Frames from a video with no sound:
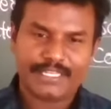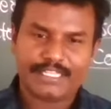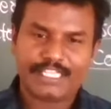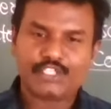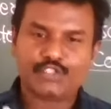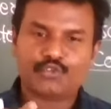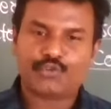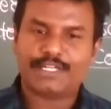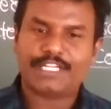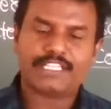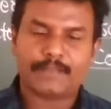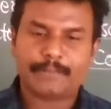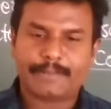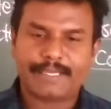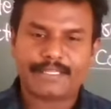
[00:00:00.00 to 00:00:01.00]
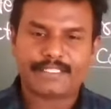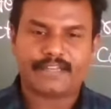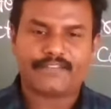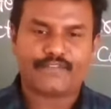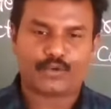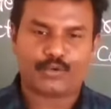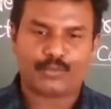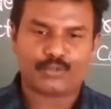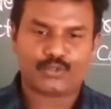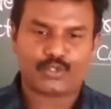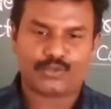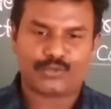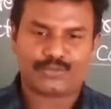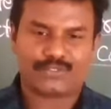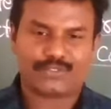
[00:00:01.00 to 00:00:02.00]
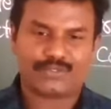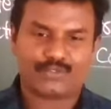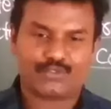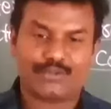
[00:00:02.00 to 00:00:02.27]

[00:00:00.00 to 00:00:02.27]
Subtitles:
These are 23 pairs of chromosomes.